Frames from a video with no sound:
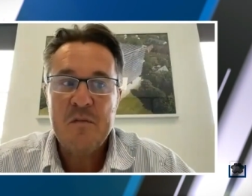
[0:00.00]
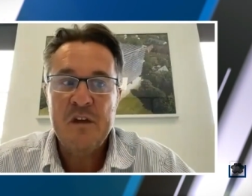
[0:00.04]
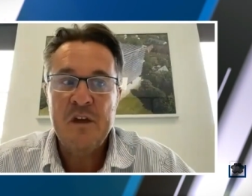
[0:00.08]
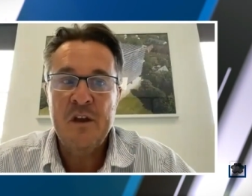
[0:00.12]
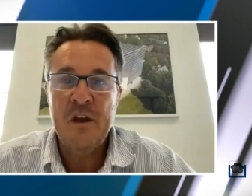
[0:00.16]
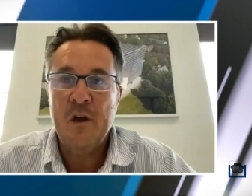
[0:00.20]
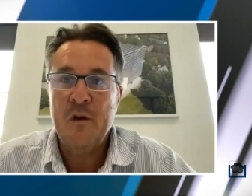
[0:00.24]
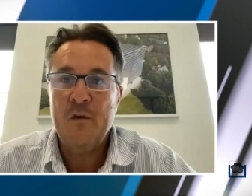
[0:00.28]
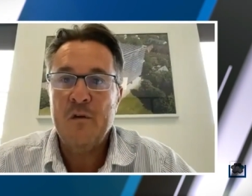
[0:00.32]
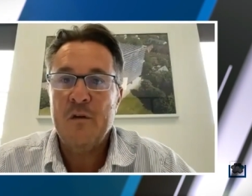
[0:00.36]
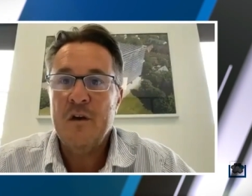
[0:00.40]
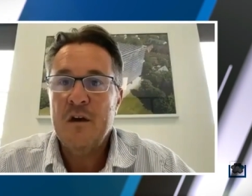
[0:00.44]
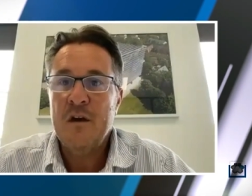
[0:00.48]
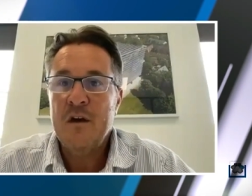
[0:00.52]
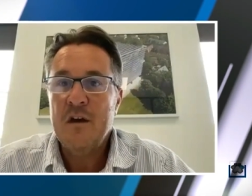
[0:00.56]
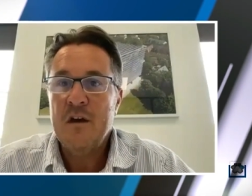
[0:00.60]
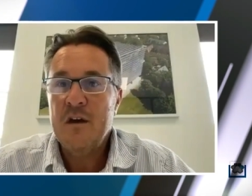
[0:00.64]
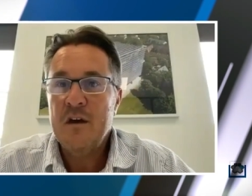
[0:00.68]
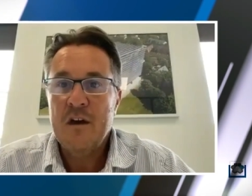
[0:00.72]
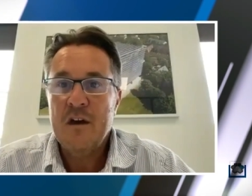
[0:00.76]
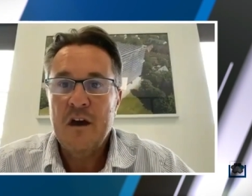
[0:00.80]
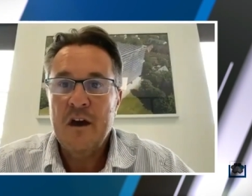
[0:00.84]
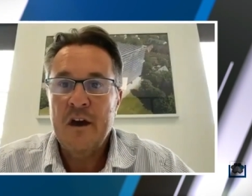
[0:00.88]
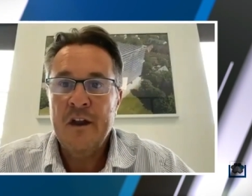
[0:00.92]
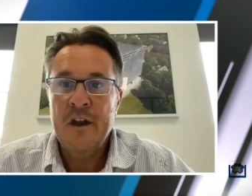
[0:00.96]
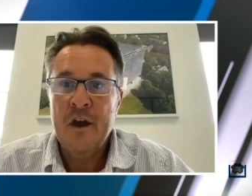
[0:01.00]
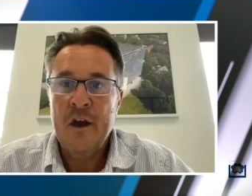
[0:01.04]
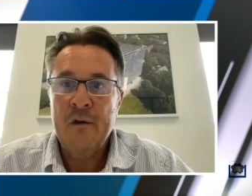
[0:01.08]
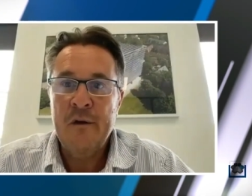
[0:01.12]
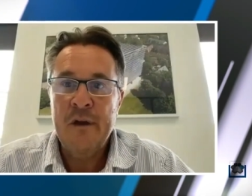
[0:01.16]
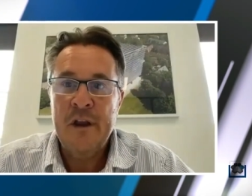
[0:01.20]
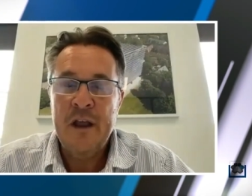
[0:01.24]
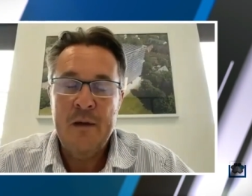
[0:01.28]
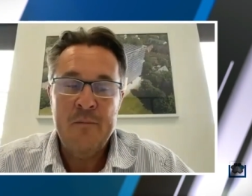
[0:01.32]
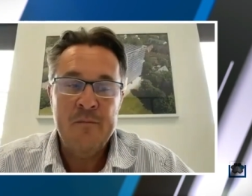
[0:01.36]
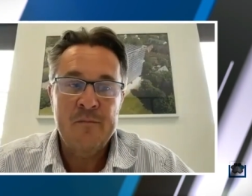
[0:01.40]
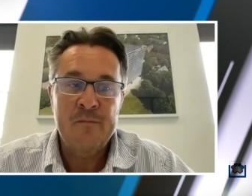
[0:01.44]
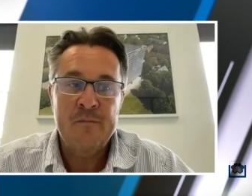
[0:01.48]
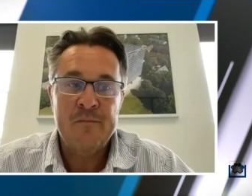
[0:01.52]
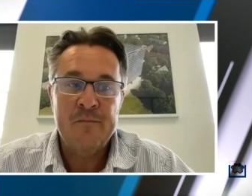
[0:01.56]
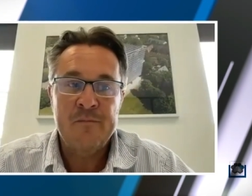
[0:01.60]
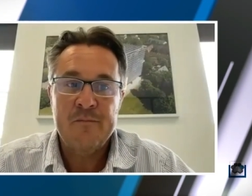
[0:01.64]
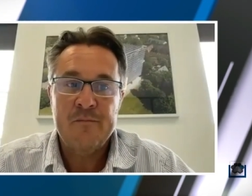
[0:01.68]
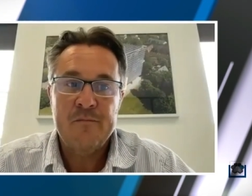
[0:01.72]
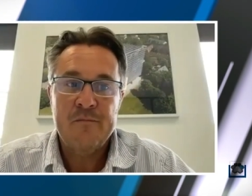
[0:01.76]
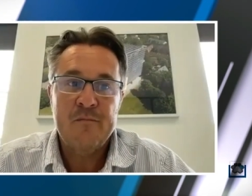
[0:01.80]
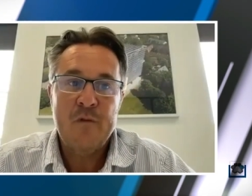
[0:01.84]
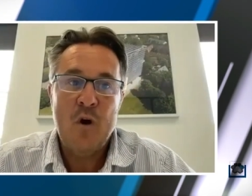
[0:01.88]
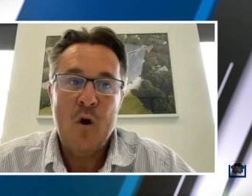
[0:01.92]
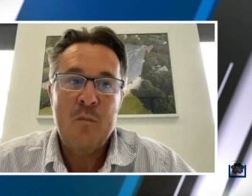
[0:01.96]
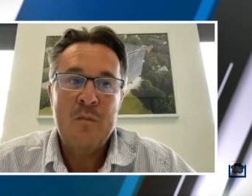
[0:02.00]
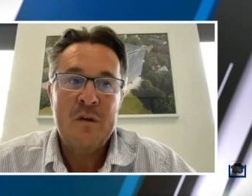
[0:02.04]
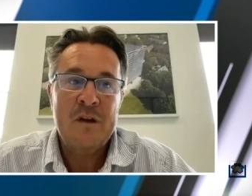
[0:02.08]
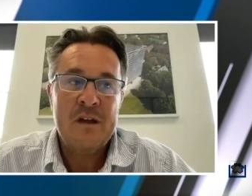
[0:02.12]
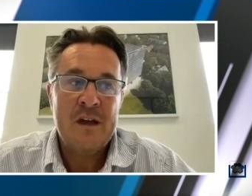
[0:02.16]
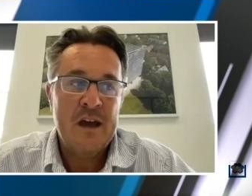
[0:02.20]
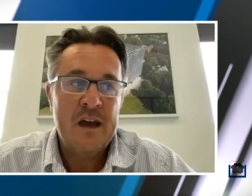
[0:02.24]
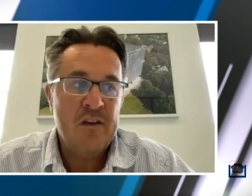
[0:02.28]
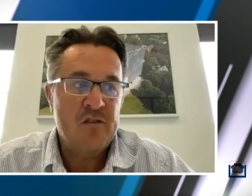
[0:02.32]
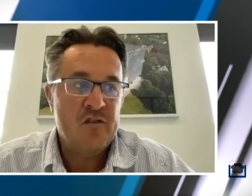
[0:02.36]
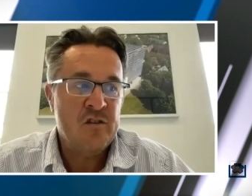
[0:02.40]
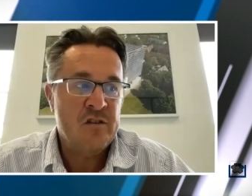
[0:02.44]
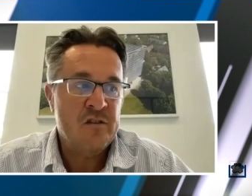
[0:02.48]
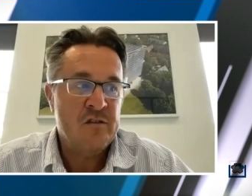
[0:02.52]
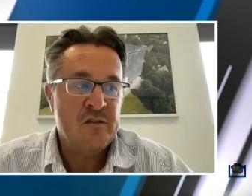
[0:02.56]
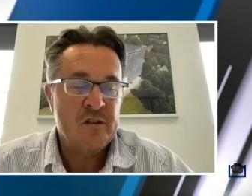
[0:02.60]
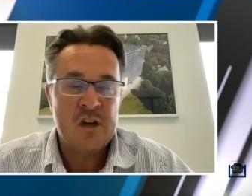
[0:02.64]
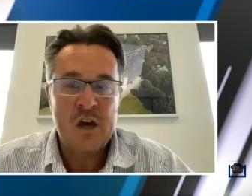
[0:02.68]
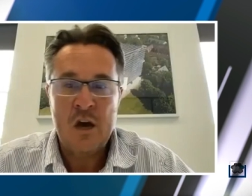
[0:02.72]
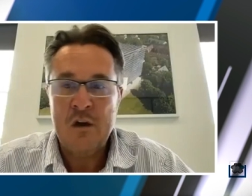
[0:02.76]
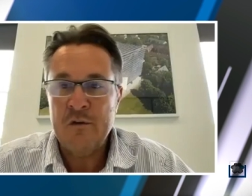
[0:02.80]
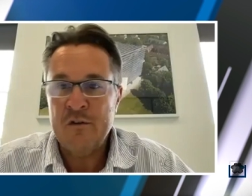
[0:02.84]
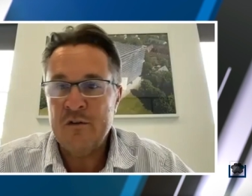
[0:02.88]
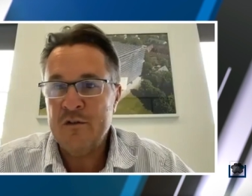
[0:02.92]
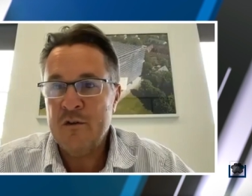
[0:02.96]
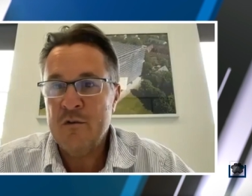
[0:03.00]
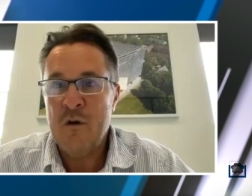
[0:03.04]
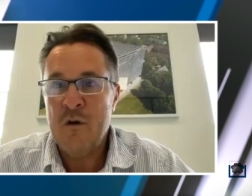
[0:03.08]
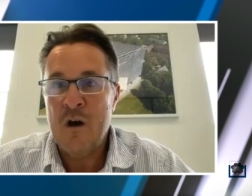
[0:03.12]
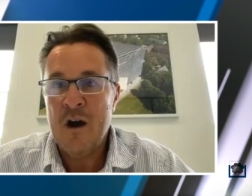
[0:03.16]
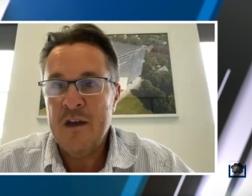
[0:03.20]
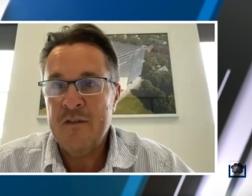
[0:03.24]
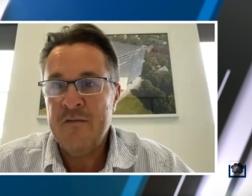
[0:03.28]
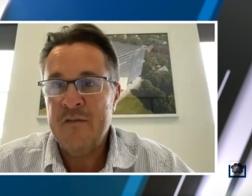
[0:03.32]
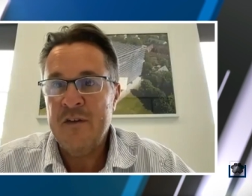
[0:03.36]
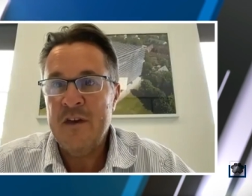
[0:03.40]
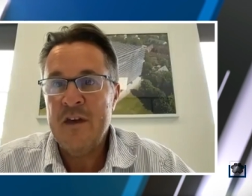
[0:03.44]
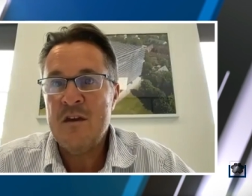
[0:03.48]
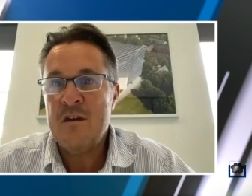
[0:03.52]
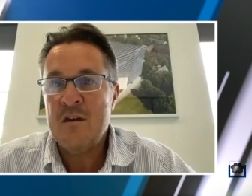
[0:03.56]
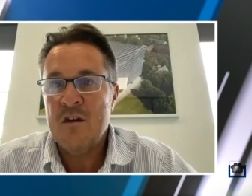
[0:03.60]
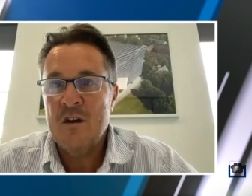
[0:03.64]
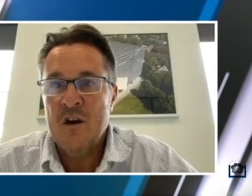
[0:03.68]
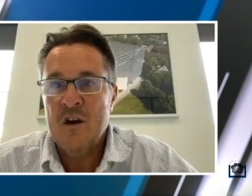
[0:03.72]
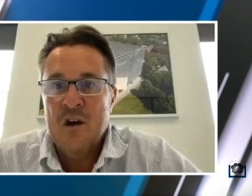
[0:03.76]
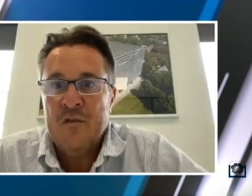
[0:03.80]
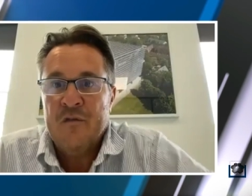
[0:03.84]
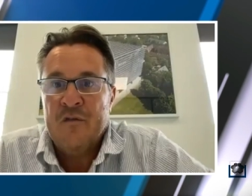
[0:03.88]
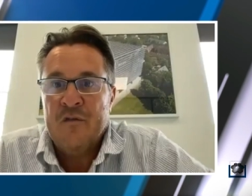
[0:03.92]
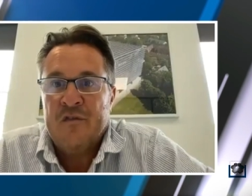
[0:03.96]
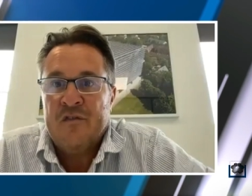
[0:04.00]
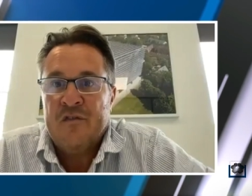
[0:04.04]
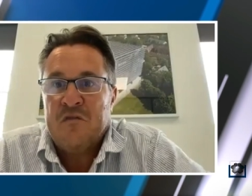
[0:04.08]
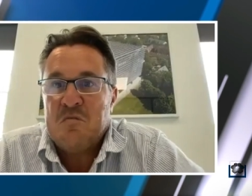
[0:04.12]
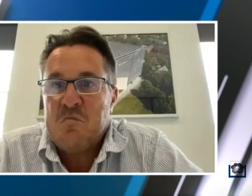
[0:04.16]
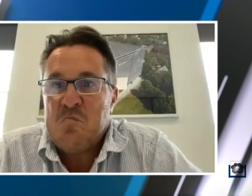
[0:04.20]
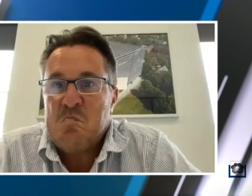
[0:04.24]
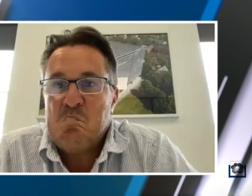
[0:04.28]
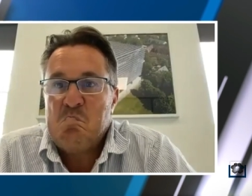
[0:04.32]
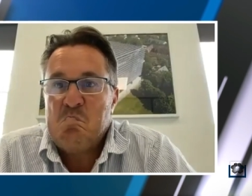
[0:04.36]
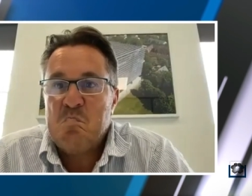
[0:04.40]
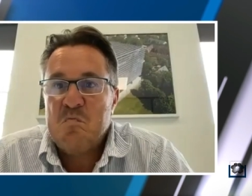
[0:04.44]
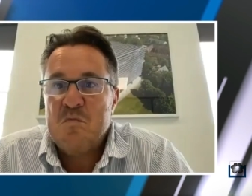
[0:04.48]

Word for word: you know an o&m obligation to go and do iv curves